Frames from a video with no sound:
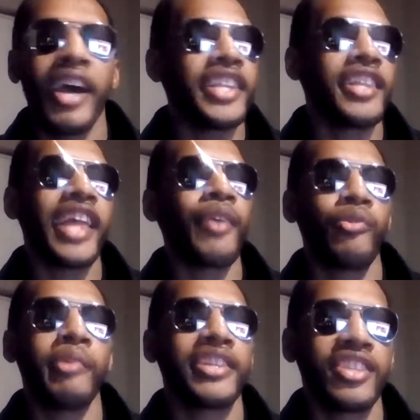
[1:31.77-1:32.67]
I didn't like
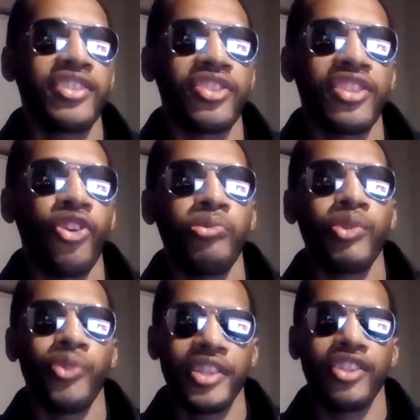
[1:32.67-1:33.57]
when my teachers told
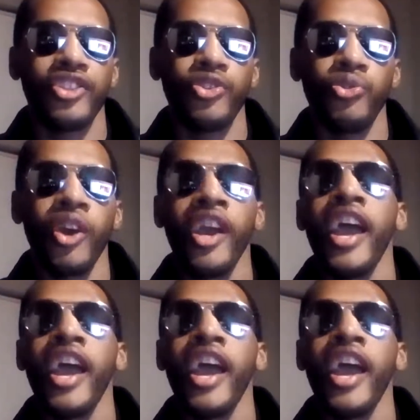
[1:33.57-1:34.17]
me what to do.